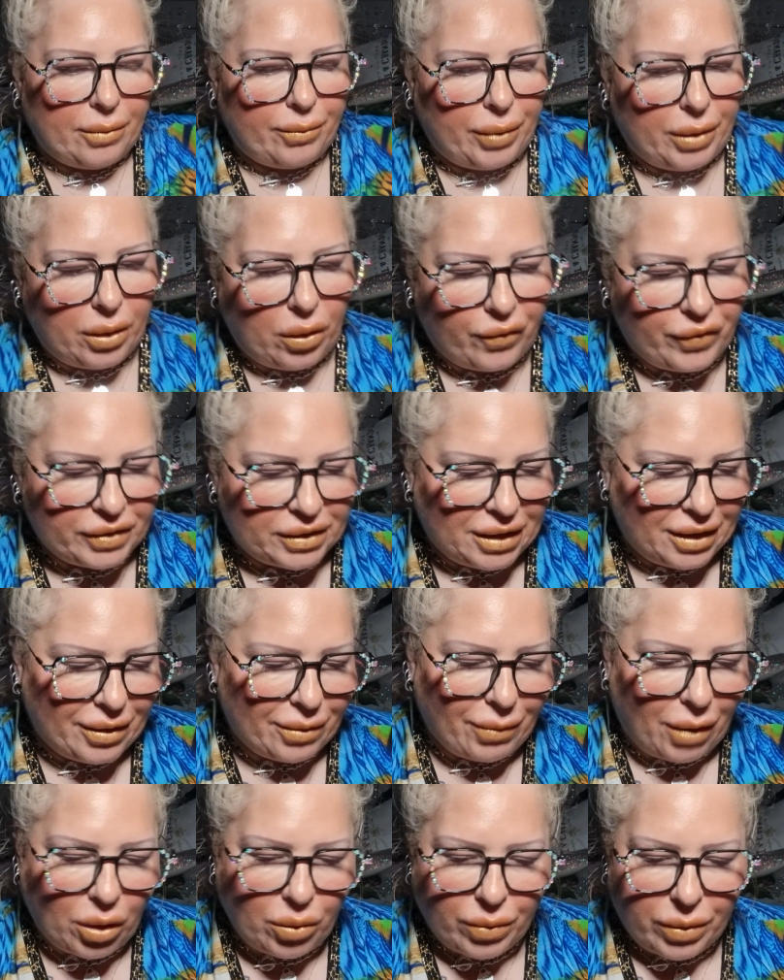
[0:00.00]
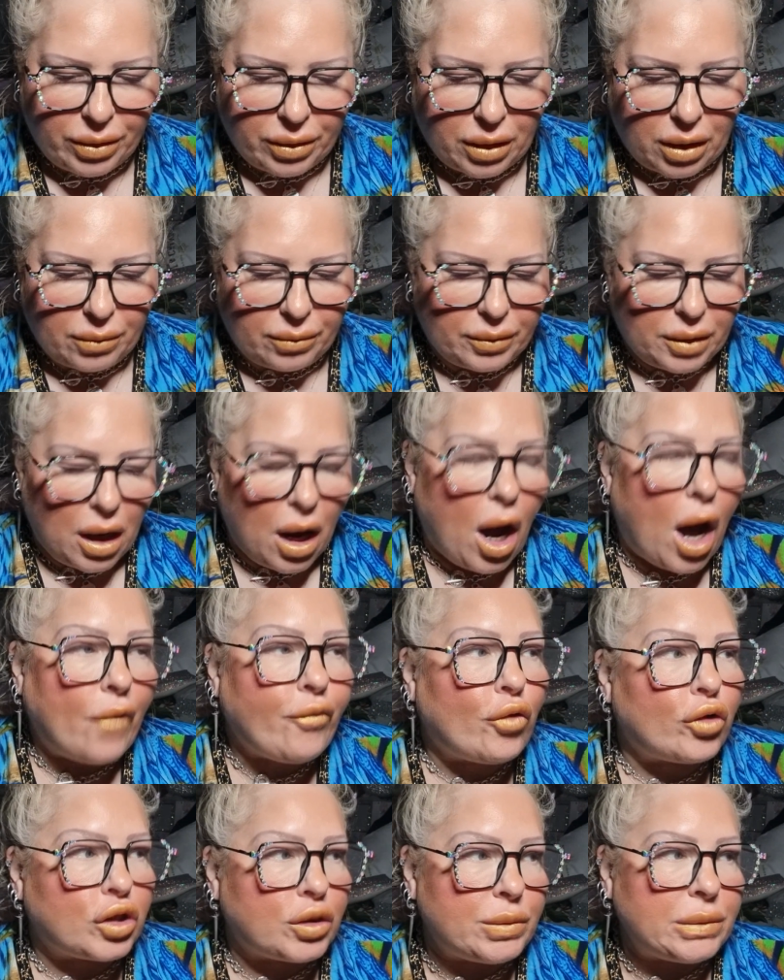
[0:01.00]
But obviously at the moment,
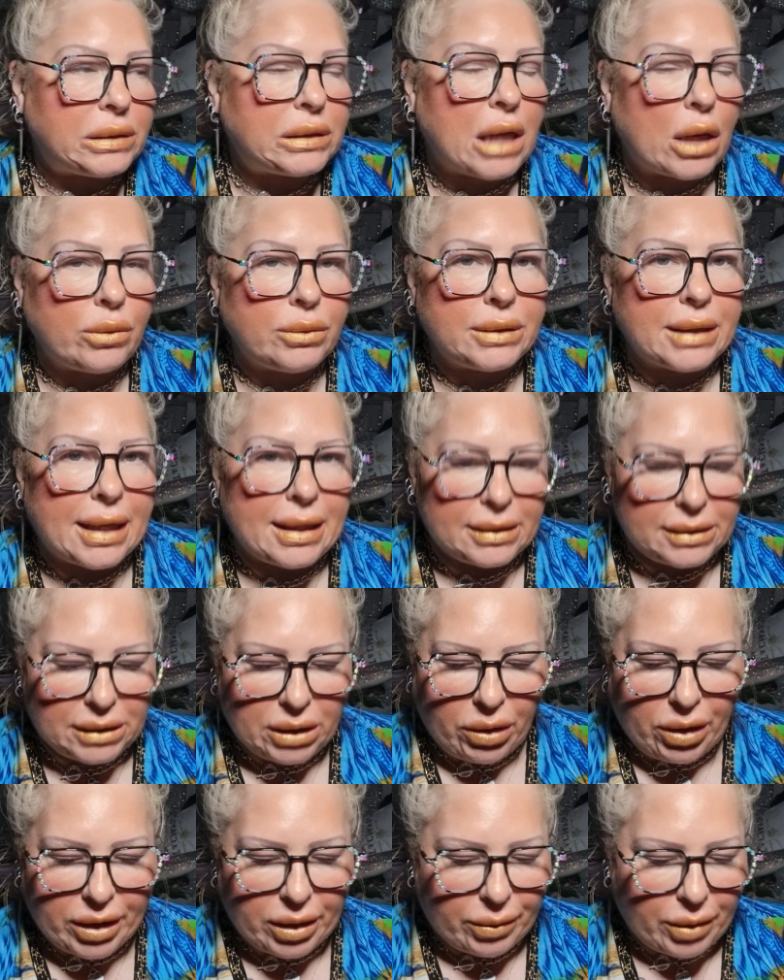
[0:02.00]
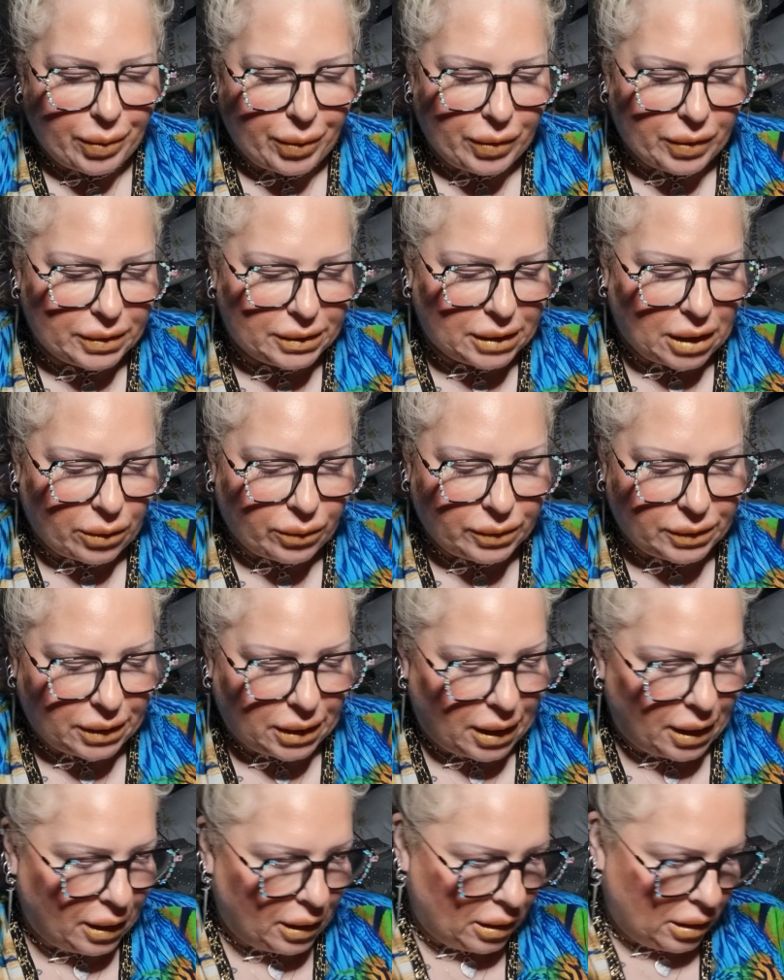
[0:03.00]
I've got some stones outside. I'm going to put the stones
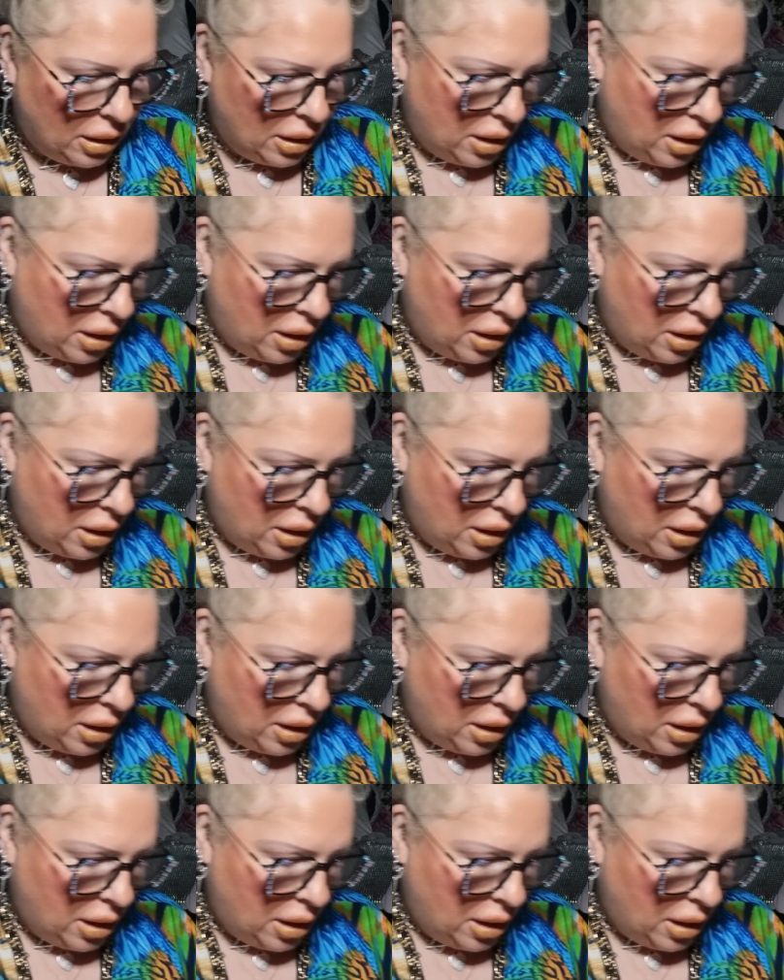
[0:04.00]
in it.